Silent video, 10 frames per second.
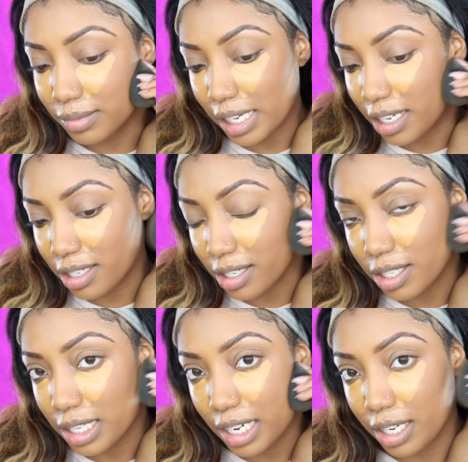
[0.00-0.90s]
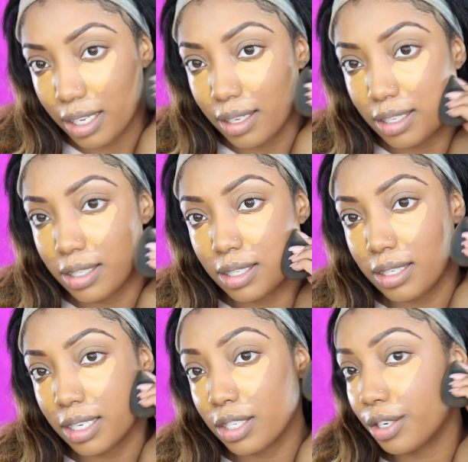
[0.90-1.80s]
it's
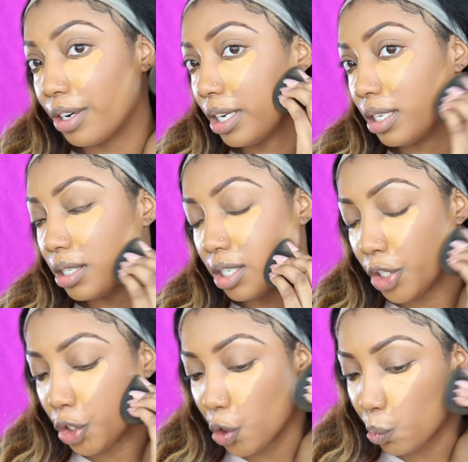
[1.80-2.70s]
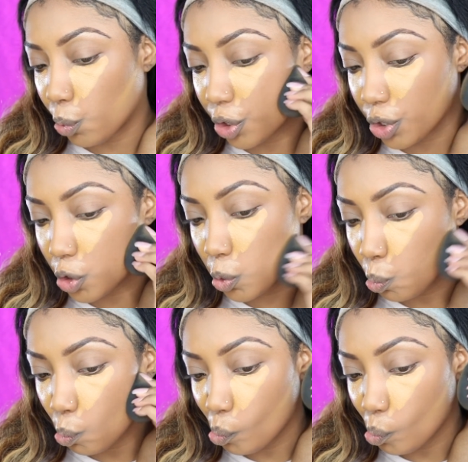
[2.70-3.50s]
a great concealer and it works